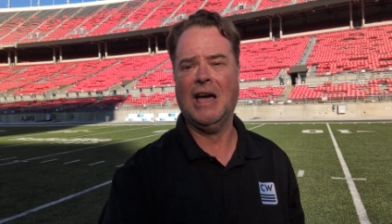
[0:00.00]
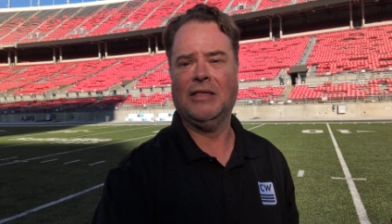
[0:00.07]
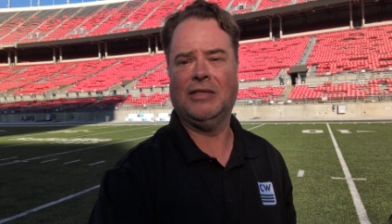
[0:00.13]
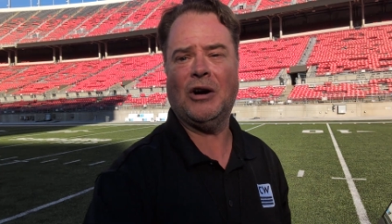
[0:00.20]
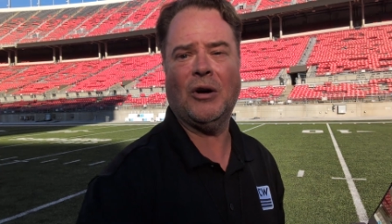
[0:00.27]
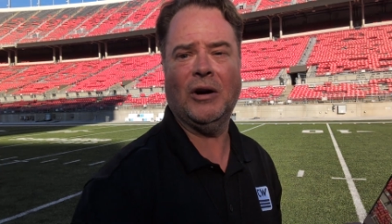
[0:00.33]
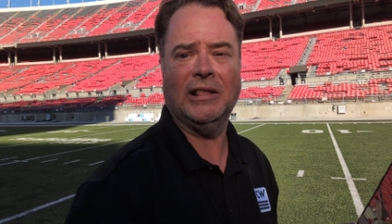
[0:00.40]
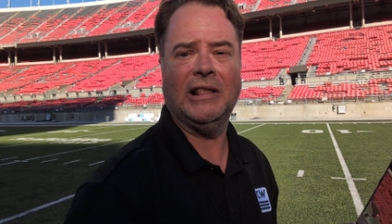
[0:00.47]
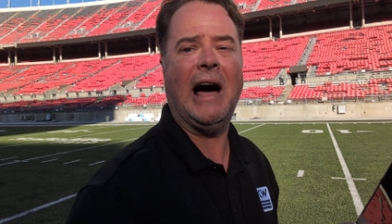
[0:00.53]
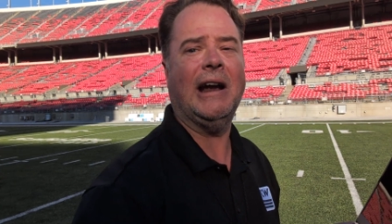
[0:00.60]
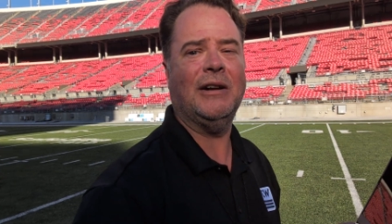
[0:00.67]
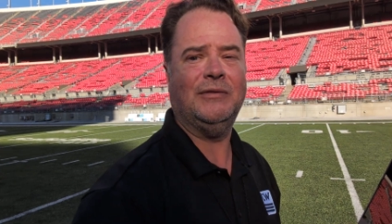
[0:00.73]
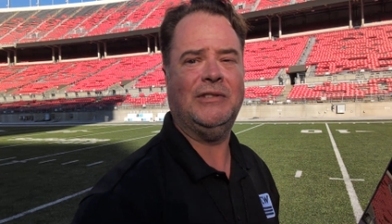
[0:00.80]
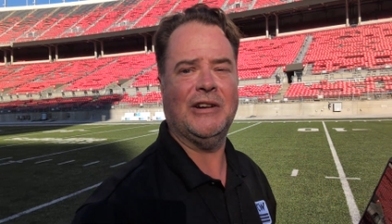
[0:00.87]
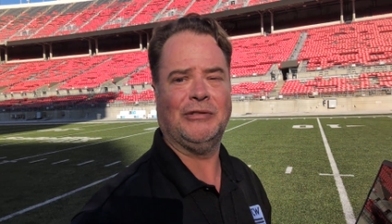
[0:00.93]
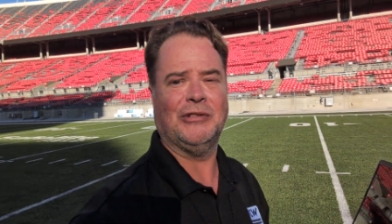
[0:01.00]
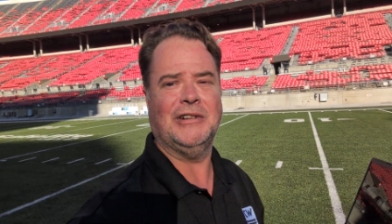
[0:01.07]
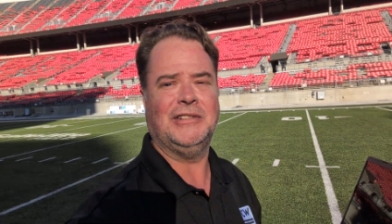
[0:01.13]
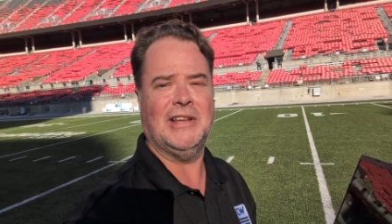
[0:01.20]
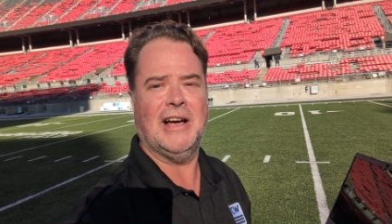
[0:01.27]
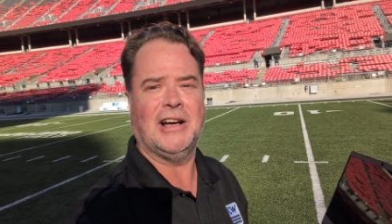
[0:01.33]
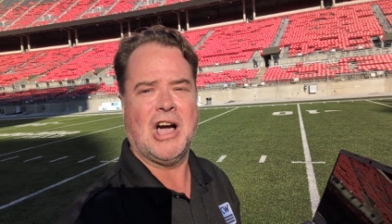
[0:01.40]
There are a lot of
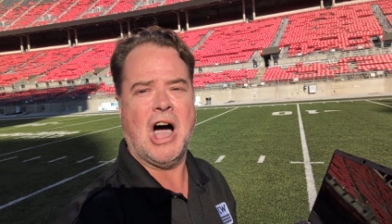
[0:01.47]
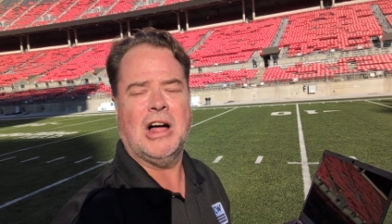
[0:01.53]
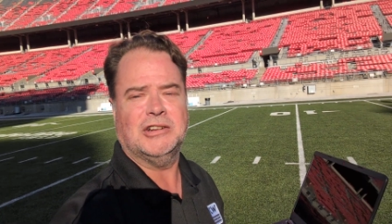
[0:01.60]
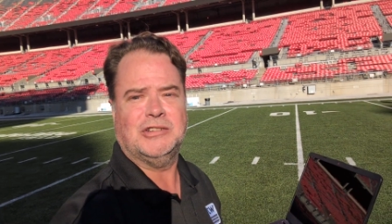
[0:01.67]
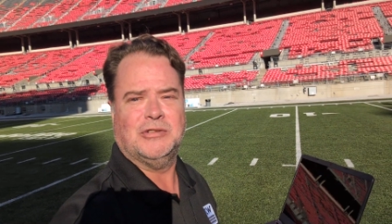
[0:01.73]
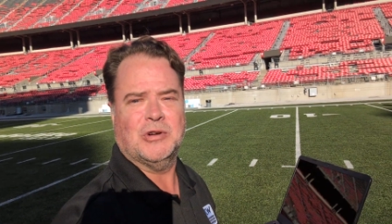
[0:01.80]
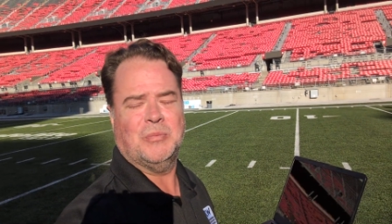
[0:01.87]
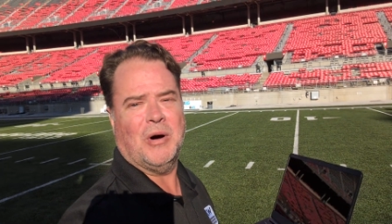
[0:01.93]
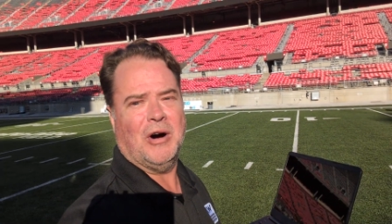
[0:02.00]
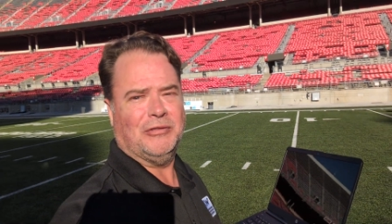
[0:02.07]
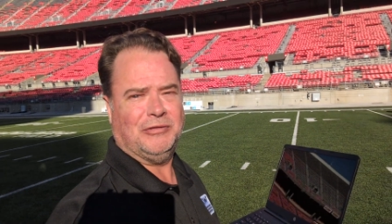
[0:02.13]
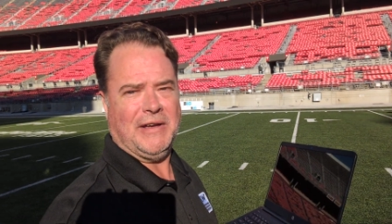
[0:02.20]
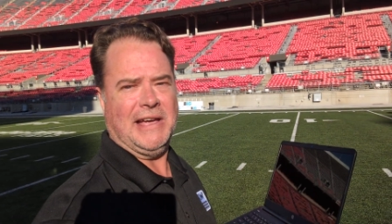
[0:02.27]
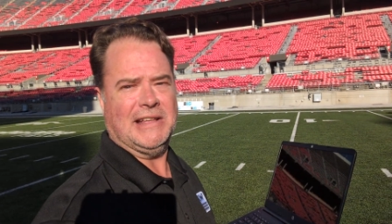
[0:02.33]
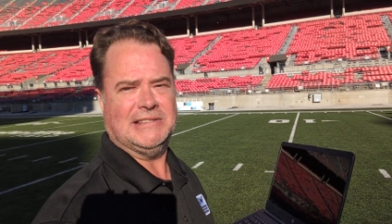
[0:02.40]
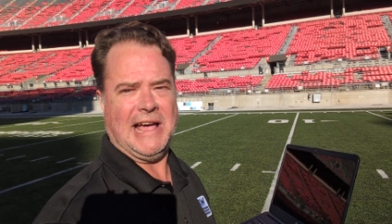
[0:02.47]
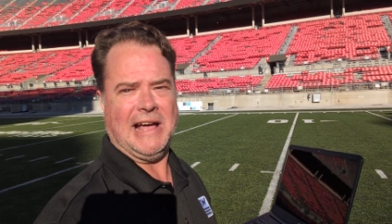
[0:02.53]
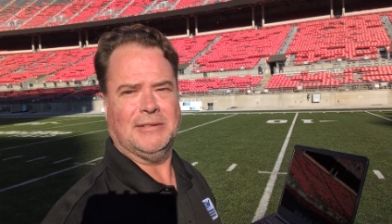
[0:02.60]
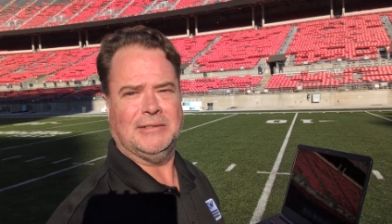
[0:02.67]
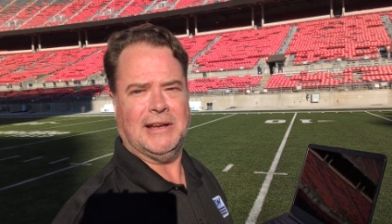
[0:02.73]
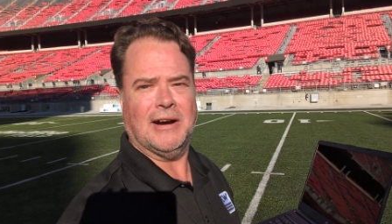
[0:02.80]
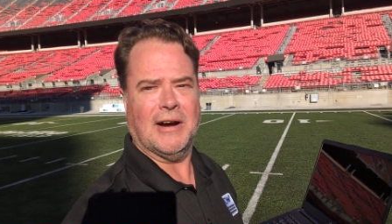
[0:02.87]
different college football fans
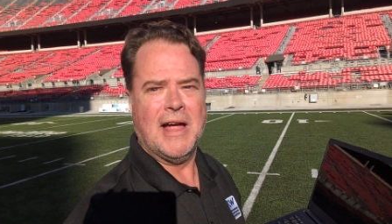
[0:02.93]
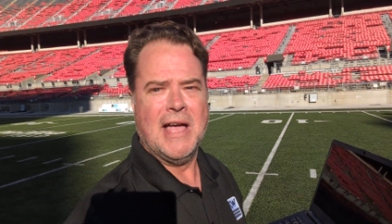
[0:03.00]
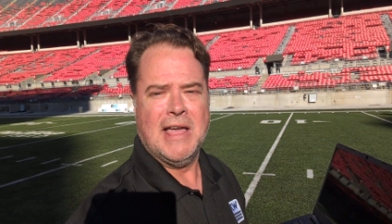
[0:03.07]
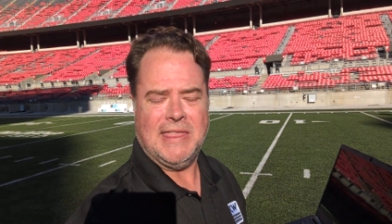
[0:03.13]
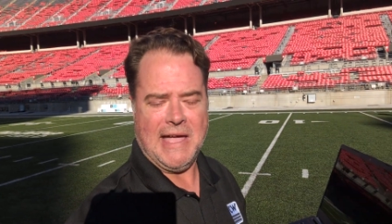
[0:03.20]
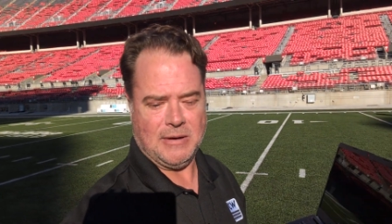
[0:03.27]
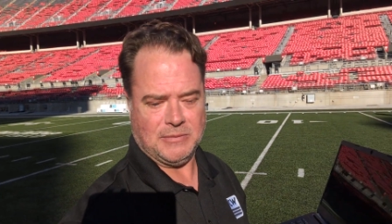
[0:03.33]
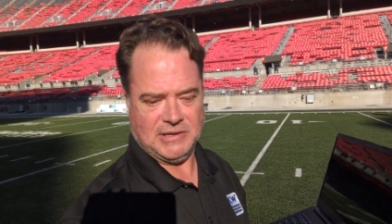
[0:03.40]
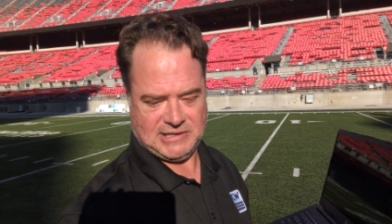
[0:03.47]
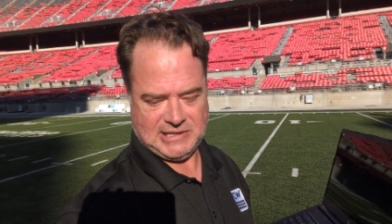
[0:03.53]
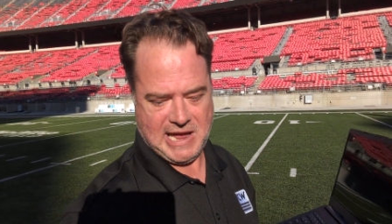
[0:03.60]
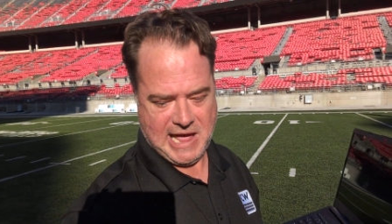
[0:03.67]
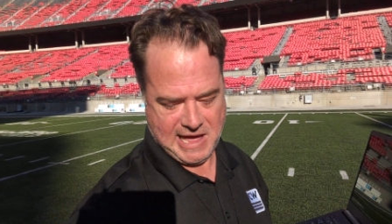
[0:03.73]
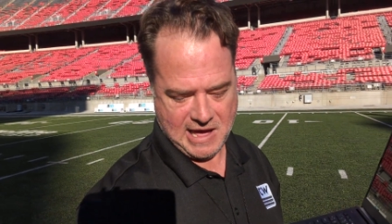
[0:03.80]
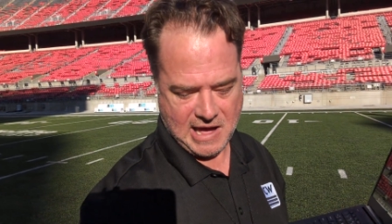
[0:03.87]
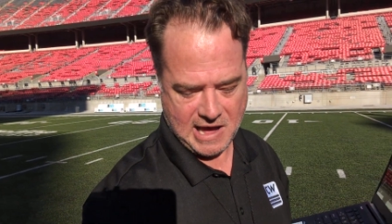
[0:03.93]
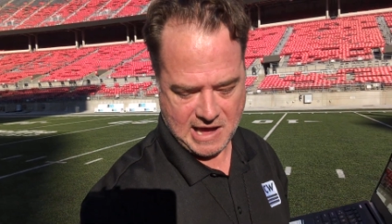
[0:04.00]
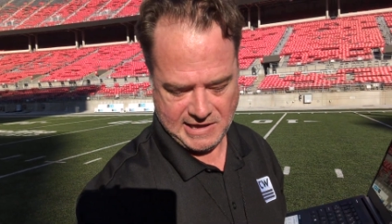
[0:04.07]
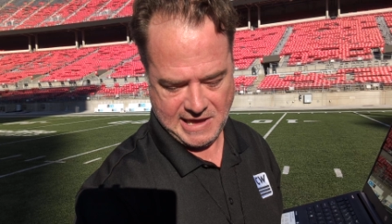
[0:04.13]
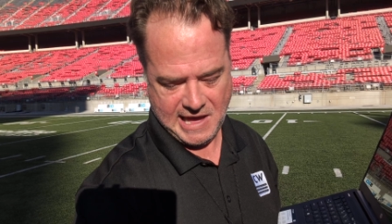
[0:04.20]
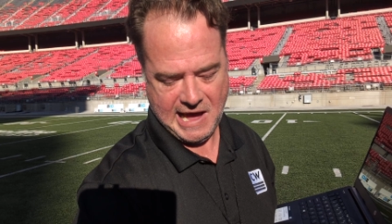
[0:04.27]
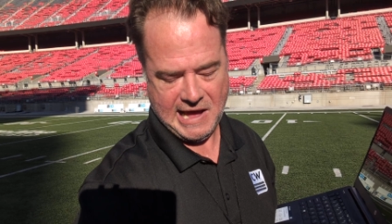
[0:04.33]
out there that would say,
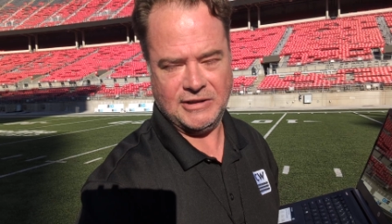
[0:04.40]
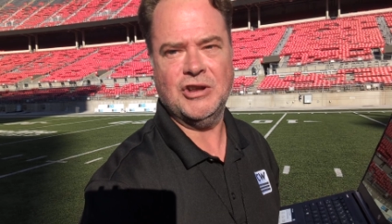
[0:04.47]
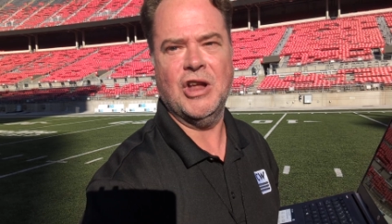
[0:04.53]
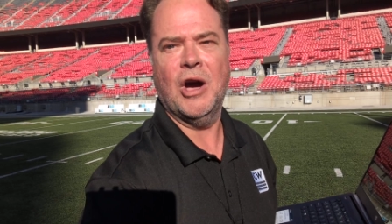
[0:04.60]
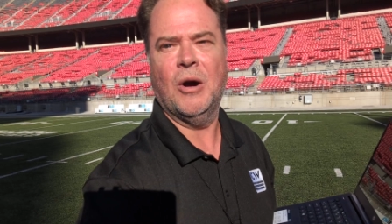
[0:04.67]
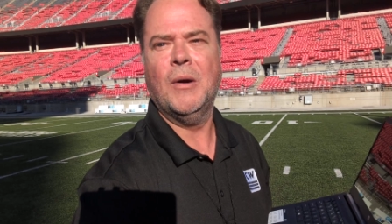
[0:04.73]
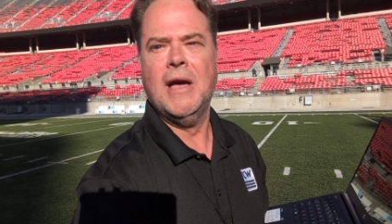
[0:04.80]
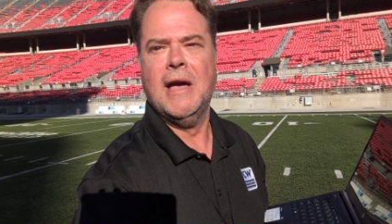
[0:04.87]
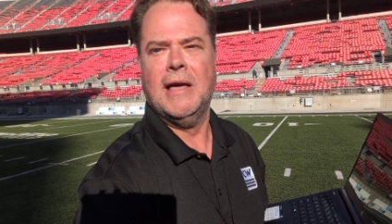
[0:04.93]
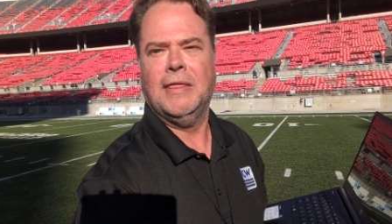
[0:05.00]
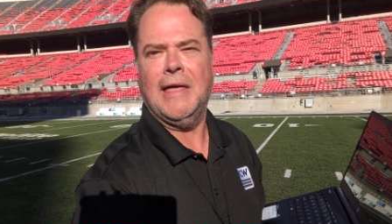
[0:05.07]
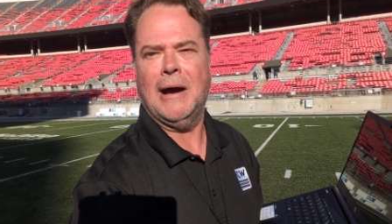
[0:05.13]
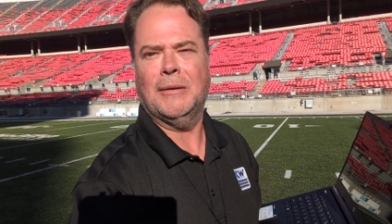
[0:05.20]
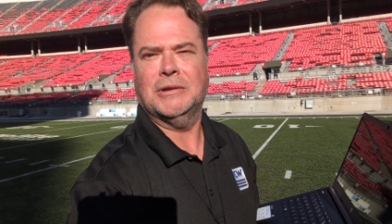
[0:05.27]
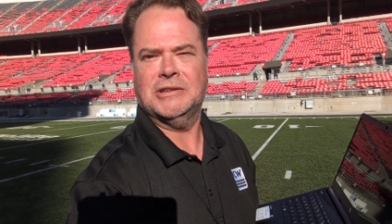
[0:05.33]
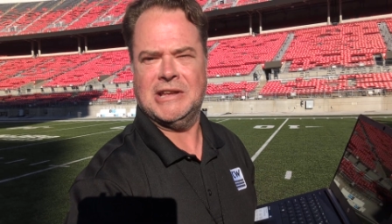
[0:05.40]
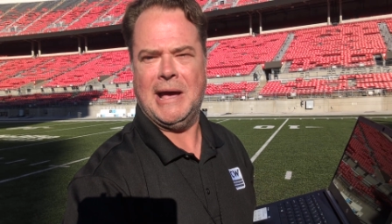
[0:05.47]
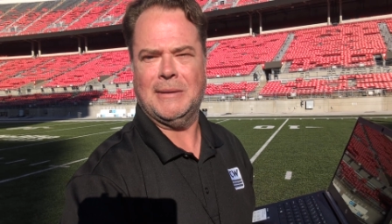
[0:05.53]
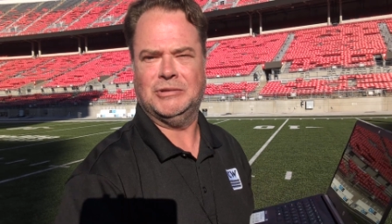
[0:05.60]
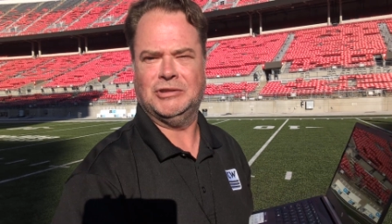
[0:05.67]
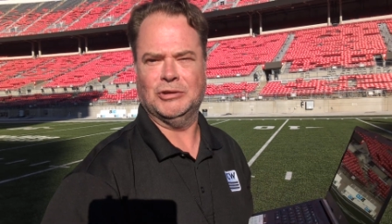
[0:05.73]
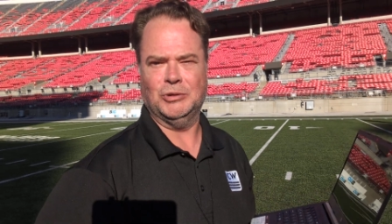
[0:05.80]
no, that was
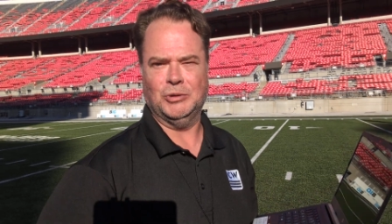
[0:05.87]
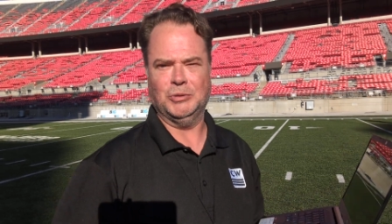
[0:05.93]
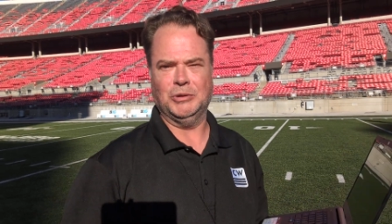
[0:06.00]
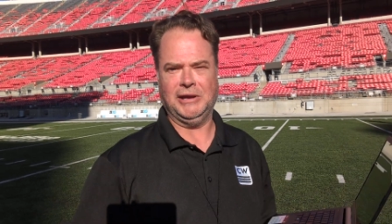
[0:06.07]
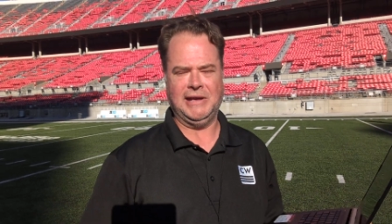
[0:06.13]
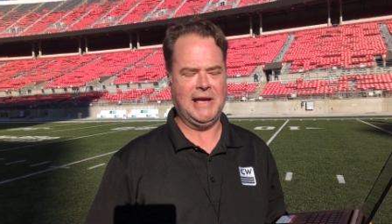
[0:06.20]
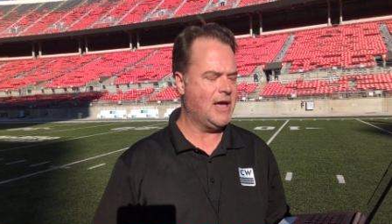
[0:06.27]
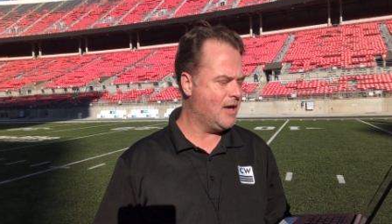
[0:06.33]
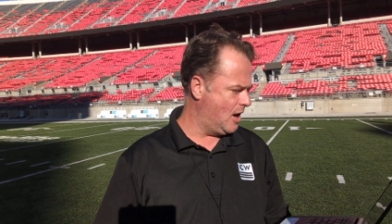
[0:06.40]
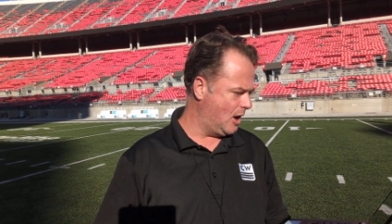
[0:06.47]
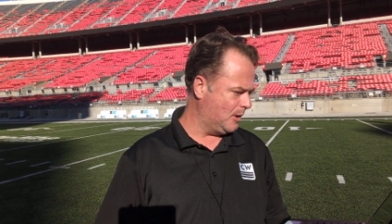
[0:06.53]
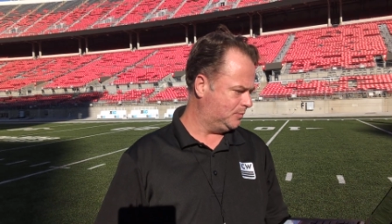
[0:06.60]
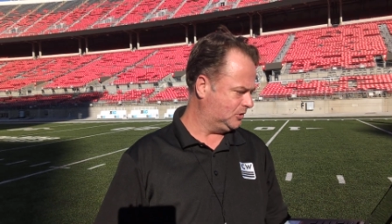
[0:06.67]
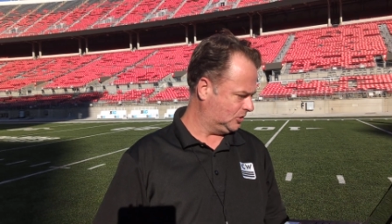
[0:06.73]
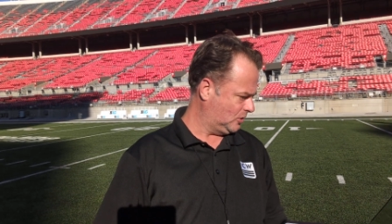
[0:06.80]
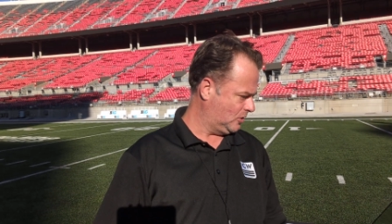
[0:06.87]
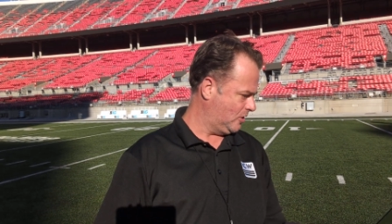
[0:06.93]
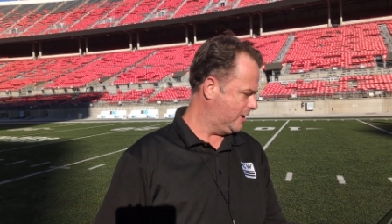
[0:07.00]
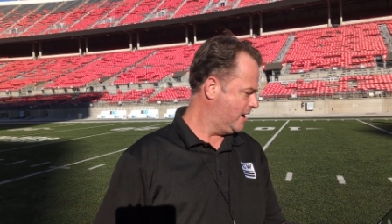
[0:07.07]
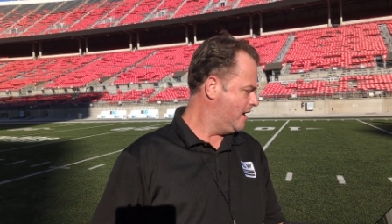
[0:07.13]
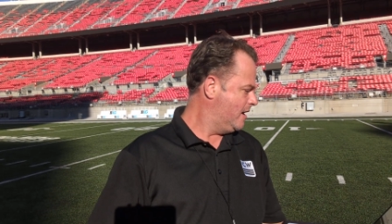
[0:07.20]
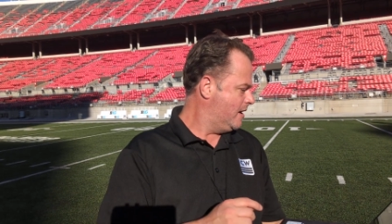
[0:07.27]
absolutely absurd.